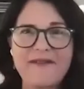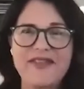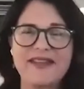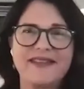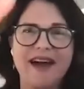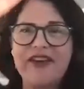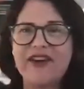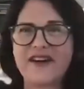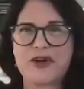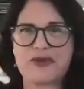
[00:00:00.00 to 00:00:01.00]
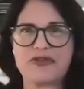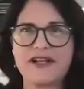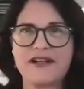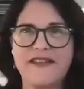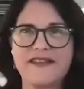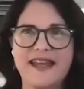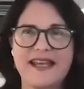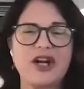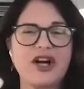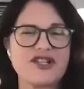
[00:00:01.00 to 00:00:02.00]
have this other grill that's like
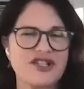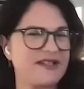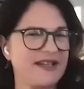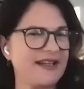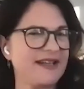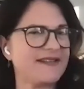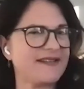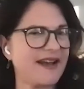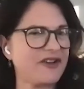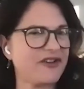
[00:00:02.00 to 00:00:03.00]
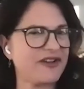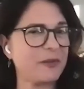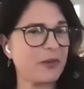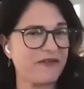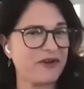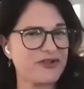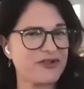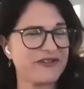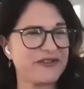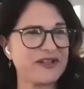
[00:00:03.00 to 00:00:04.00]
an Argentinian style grill with a
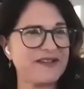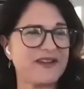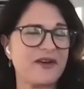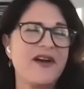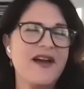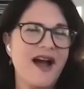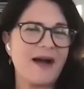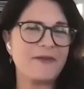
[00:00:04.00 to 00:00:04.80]
rotisserie. So uh-huh.